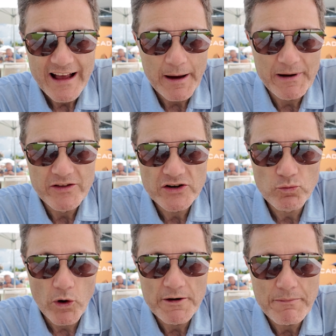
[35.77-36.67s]
I mean, there's
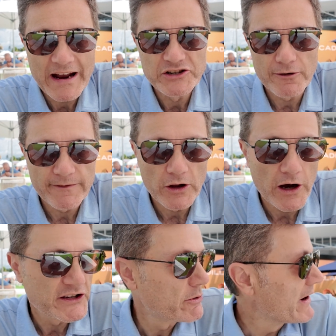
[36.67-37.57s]
one major
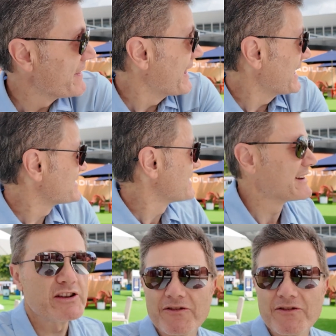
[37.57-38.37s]
flaw to it, and that's that